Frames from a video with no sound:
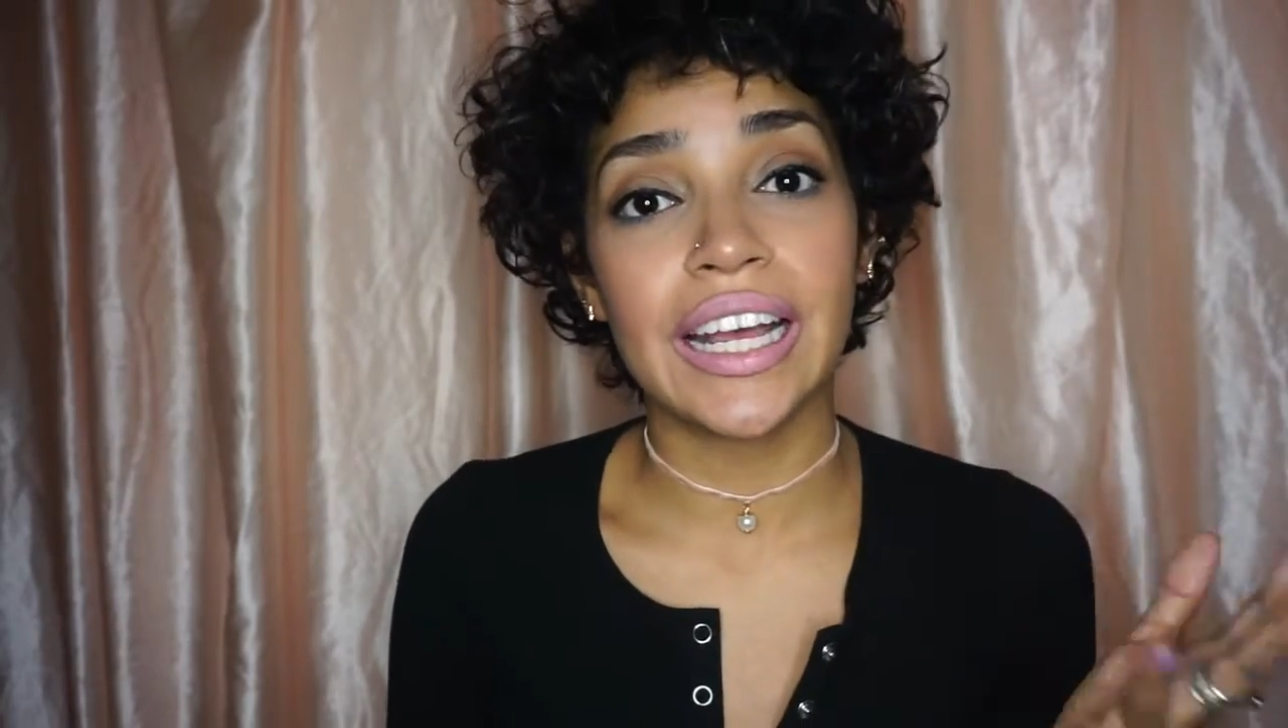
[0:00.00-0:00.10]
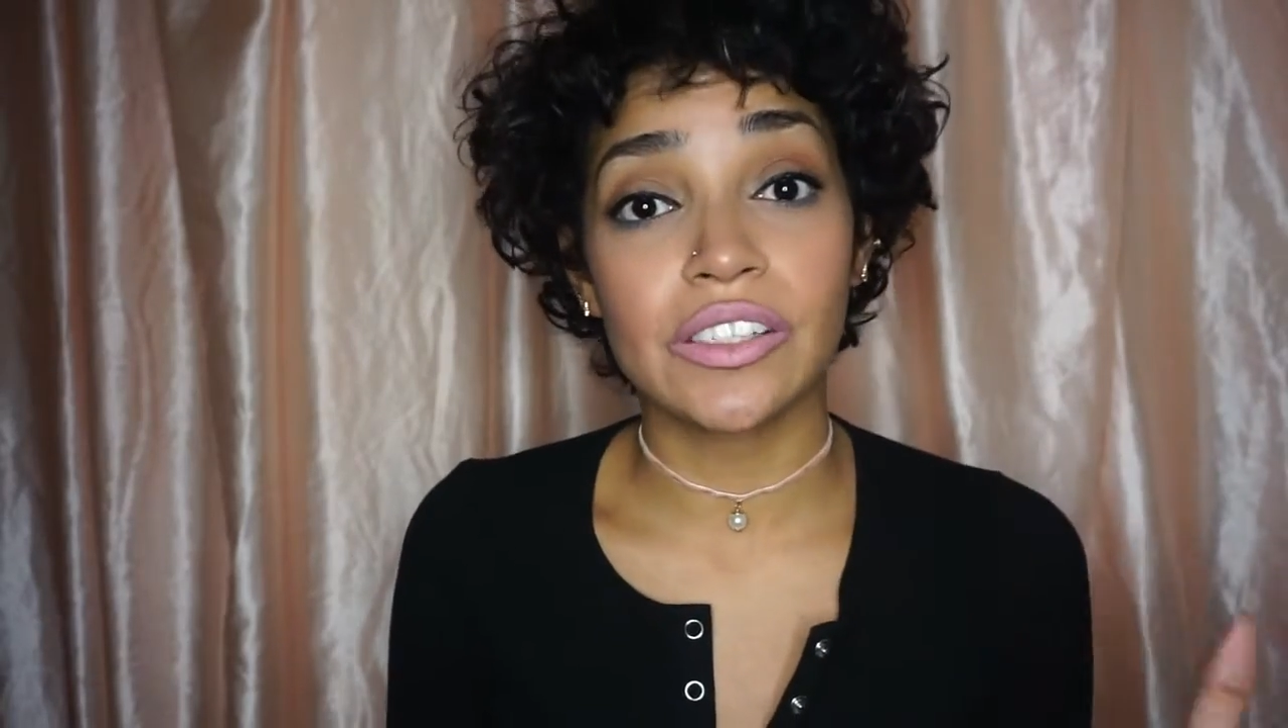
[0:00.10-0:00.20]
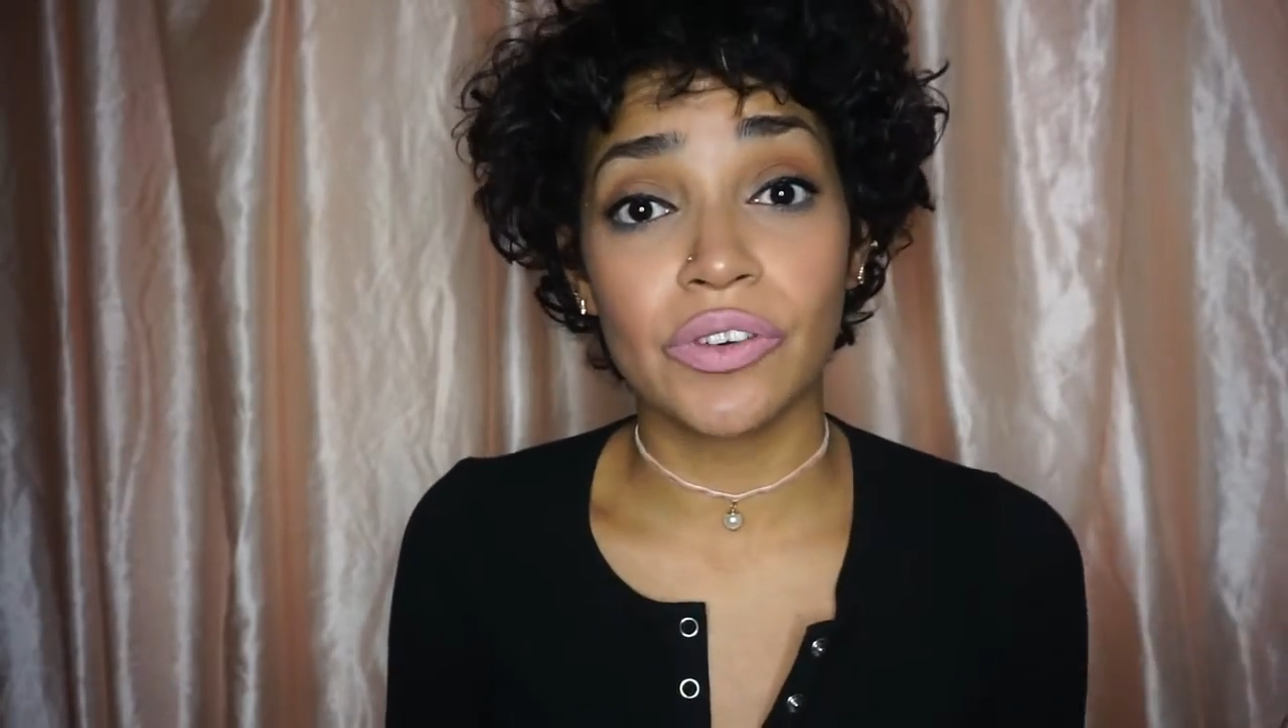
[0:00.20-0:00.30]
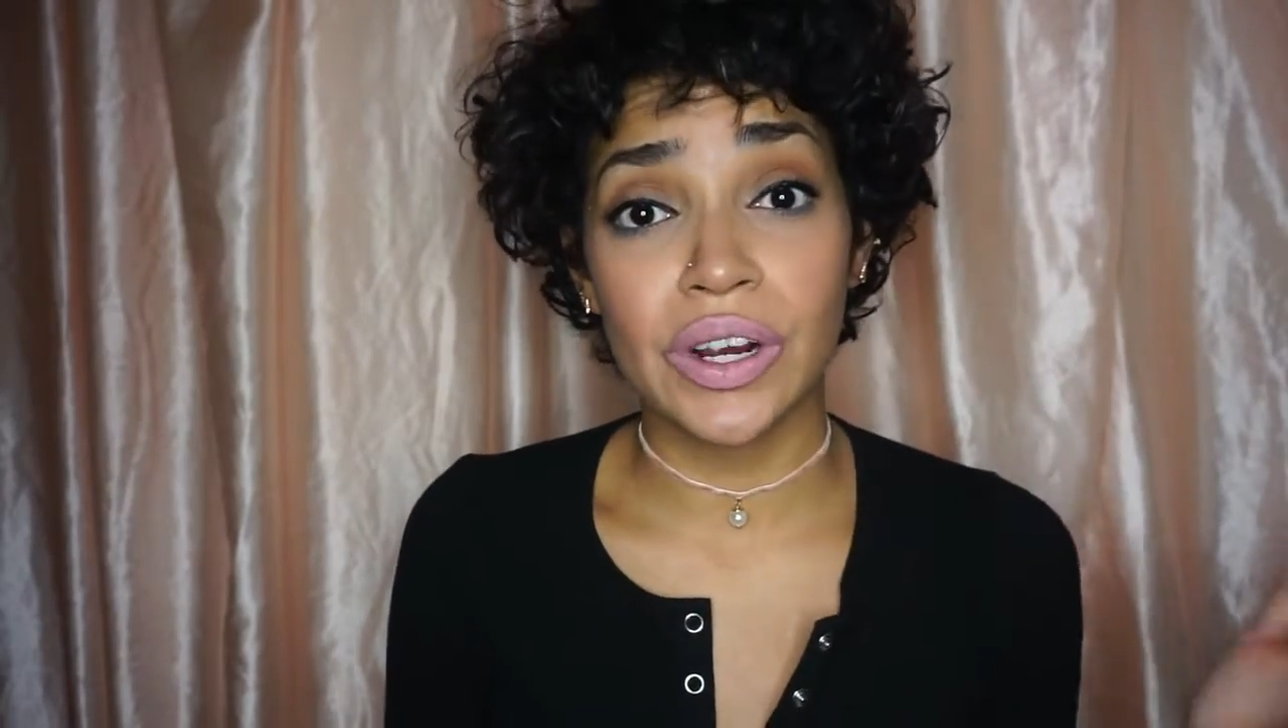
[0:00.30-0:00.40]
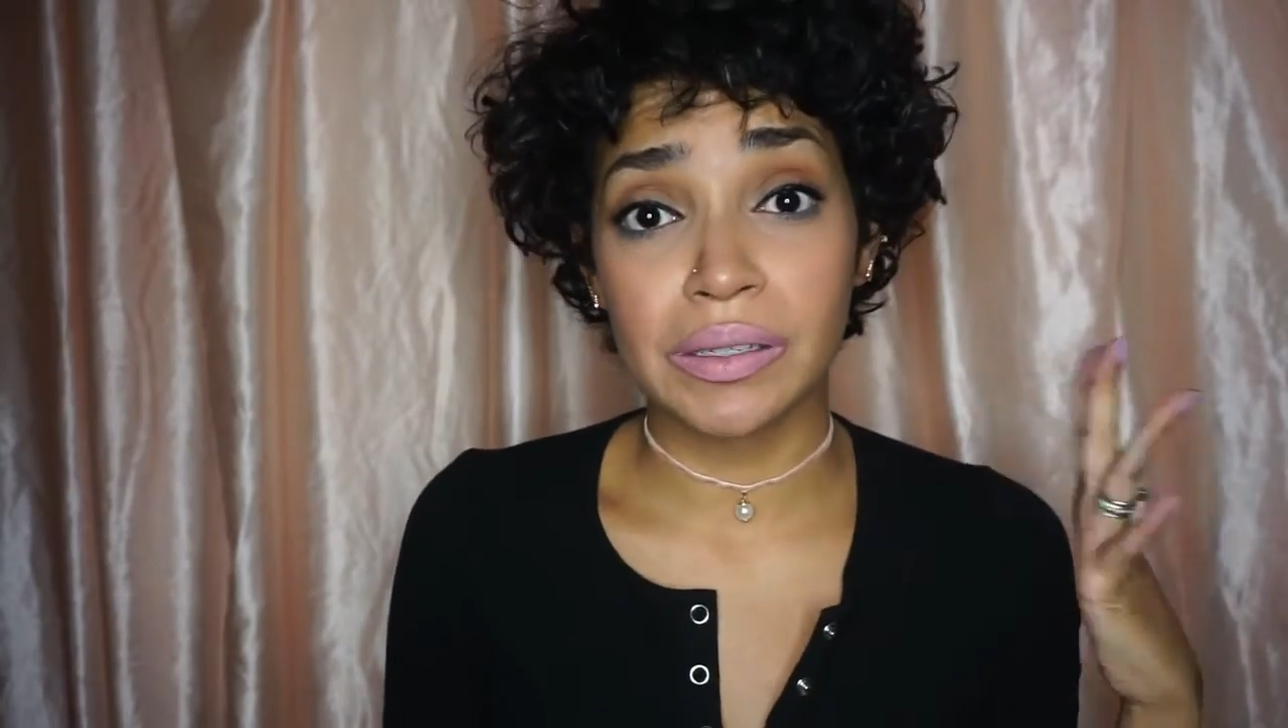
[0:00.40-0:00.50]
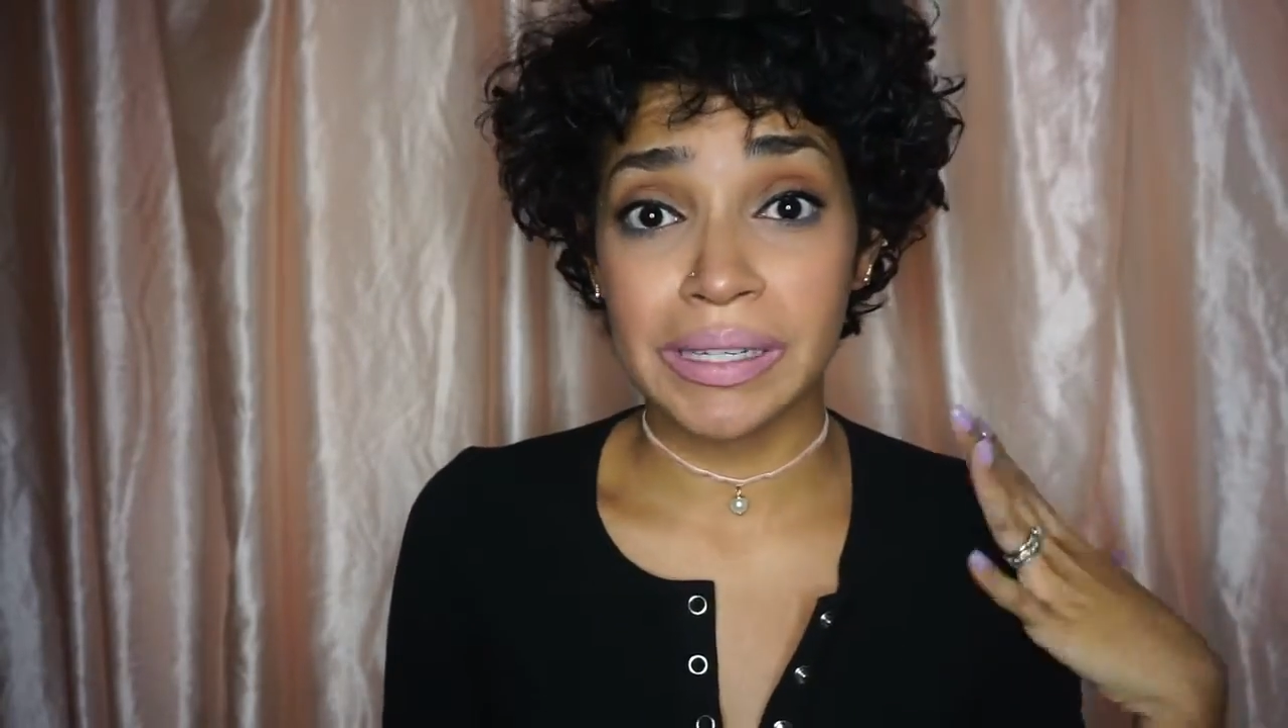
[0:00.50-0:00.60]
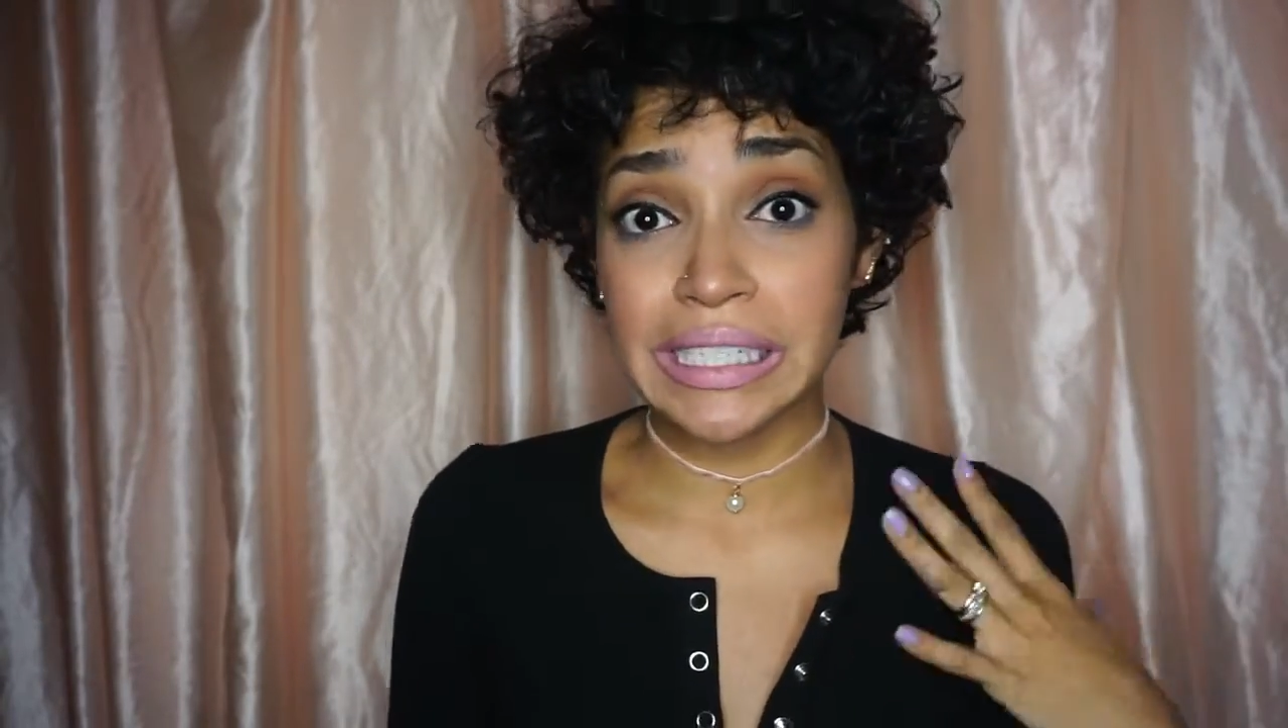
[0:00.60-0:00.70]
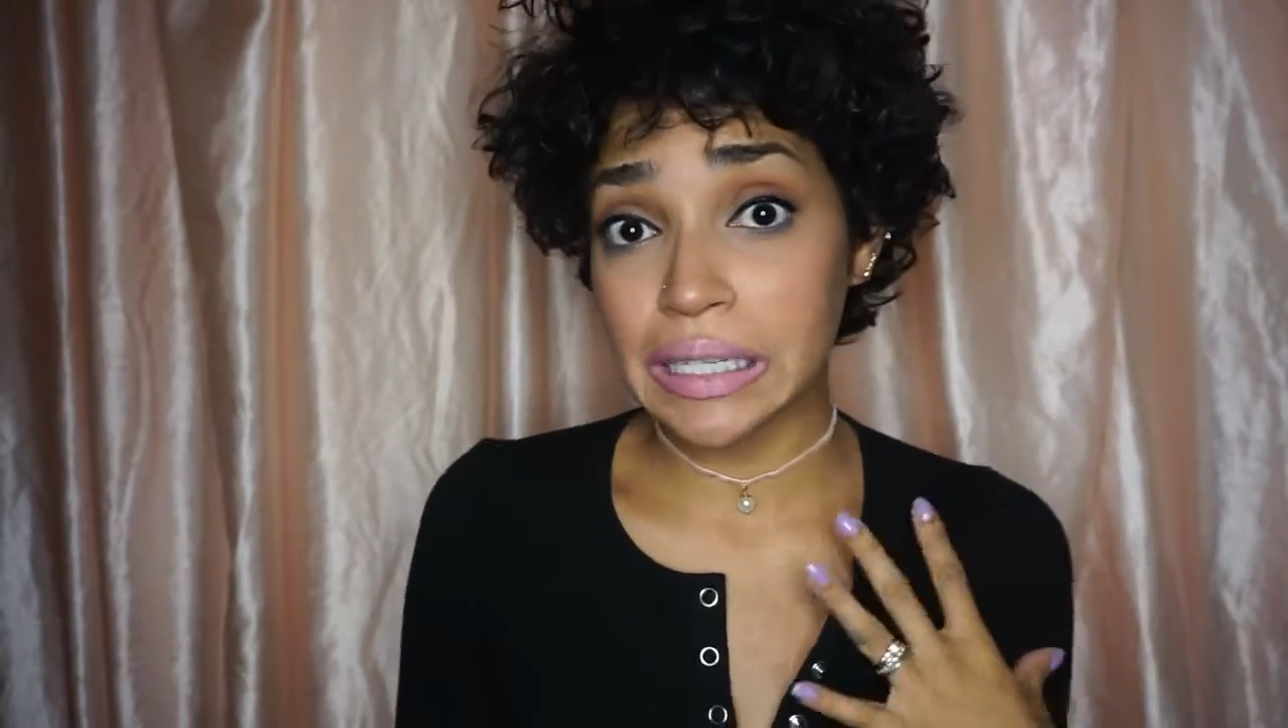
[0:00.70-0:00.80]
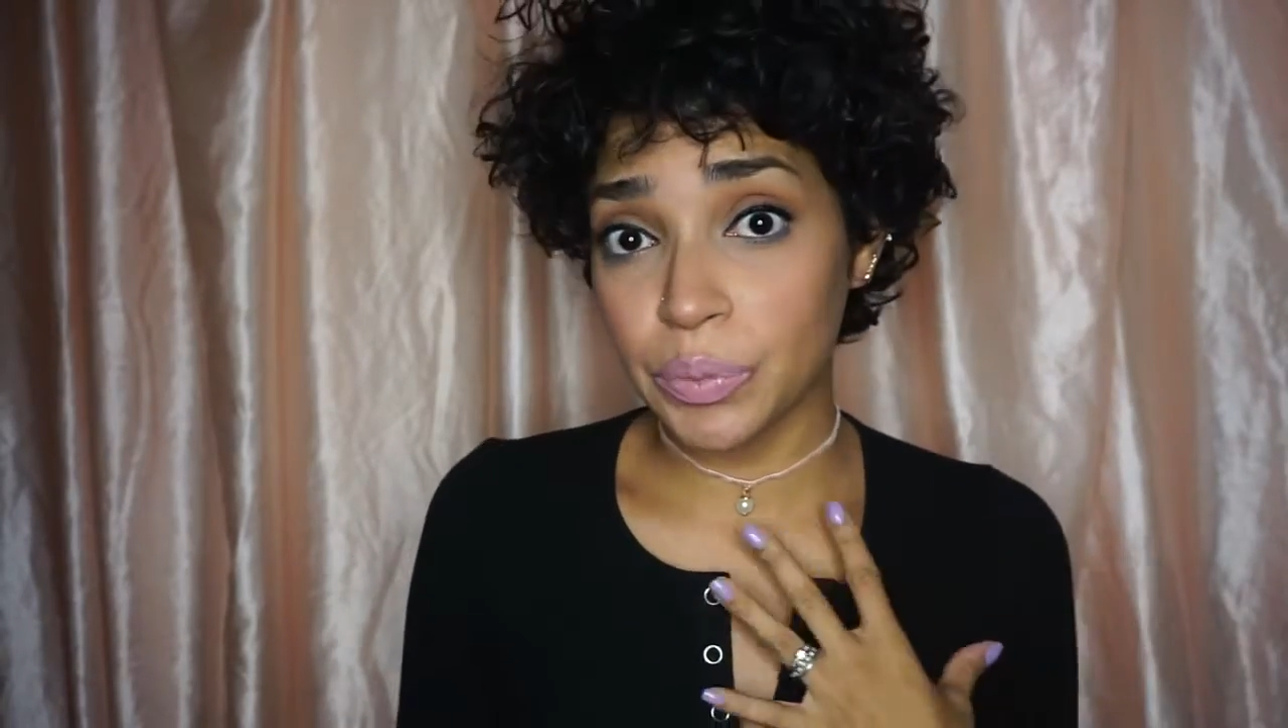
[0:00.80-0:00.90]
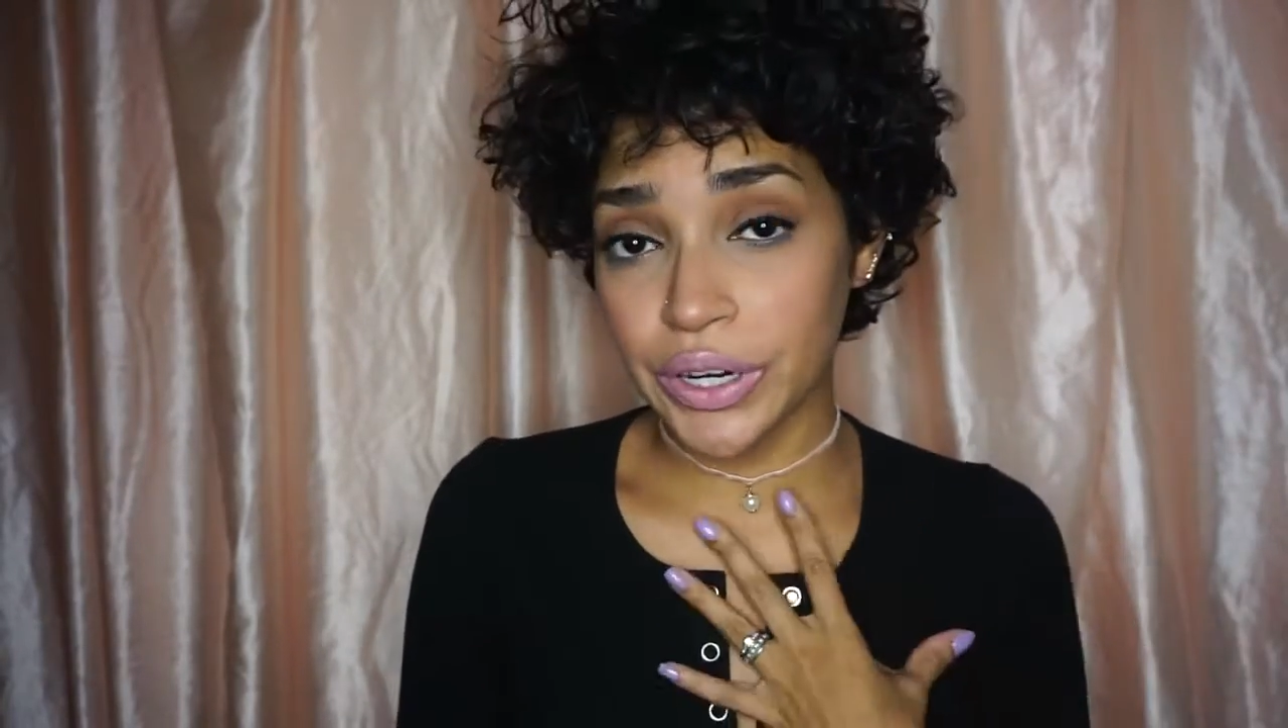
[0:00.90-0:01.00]
as far as my
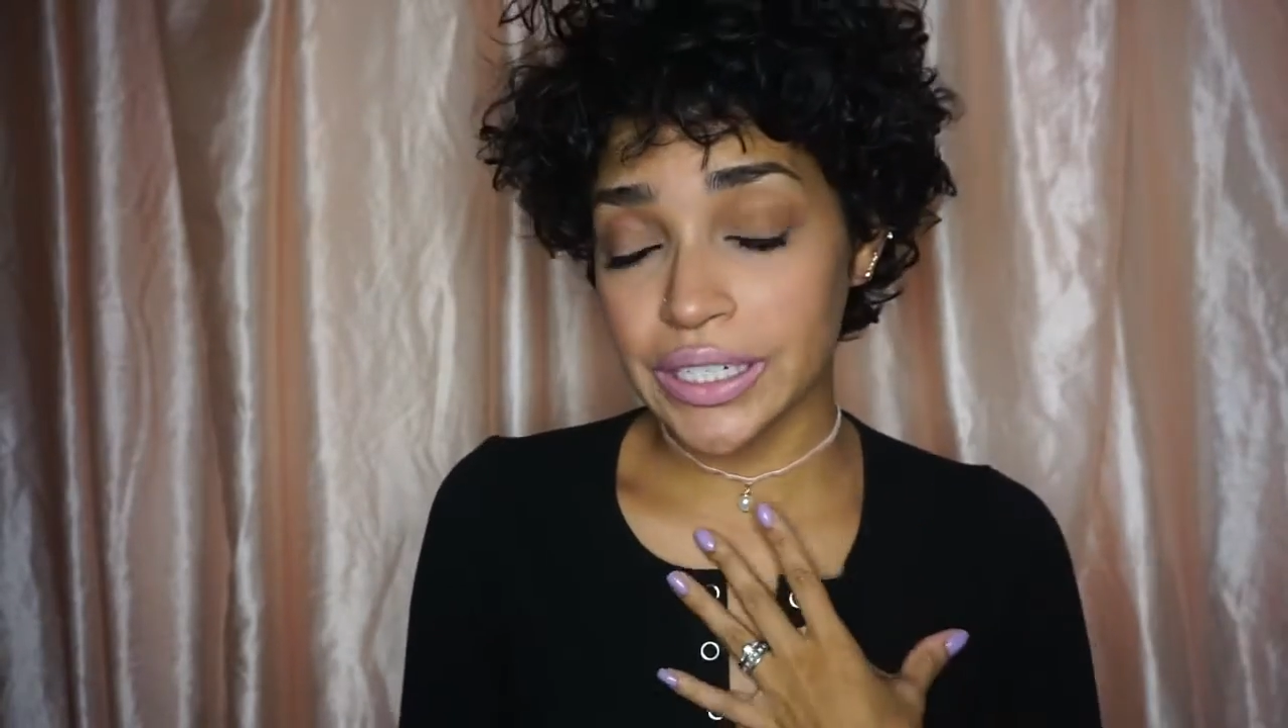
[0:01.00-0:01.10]
sleepwear